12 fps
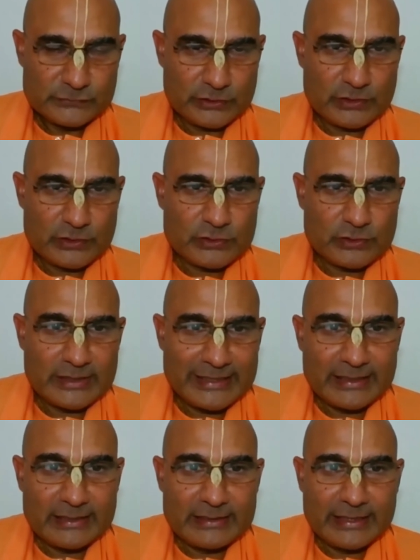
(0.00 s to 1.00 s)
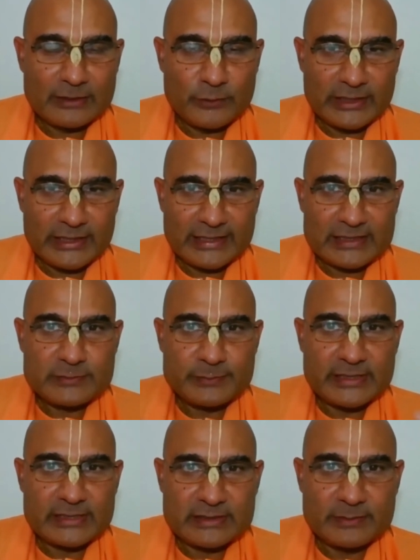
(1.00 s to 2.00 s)
So like that, when he
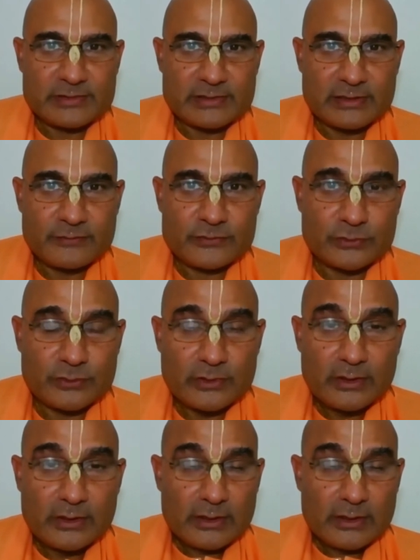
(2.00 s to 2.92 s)
expressed himself to